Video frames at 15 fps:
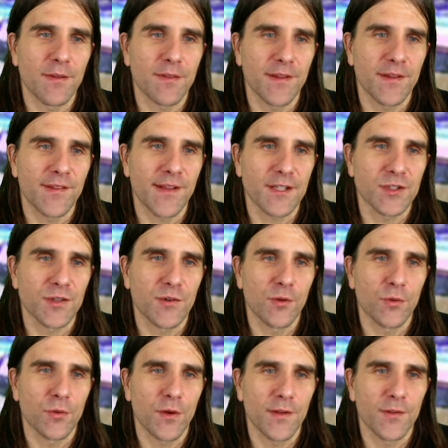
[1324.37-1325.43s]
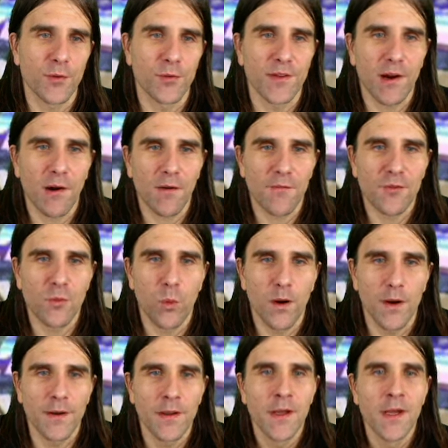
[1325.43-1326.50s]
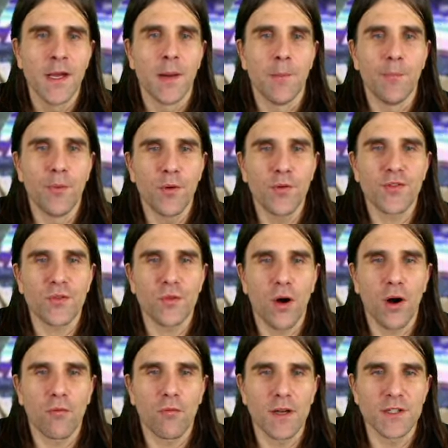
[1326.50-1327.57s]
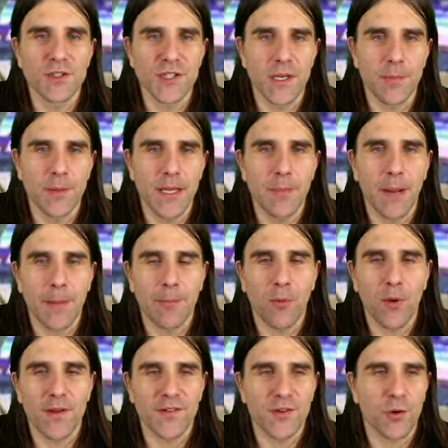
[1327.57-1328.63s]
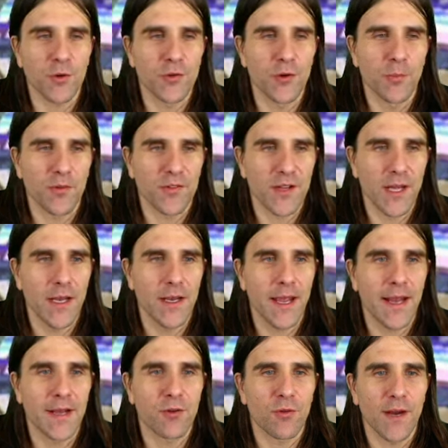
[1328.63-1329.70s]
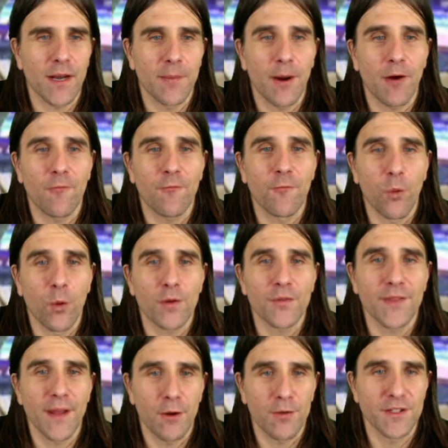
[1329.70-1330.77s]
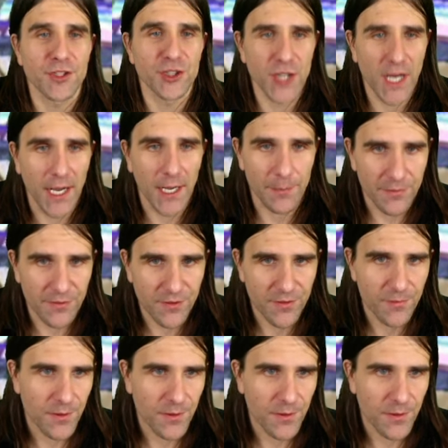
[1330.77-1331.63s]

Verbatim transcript: the Section 232 tariffs would boost long-run GDP by 0.02% and create about 4,000 jobs.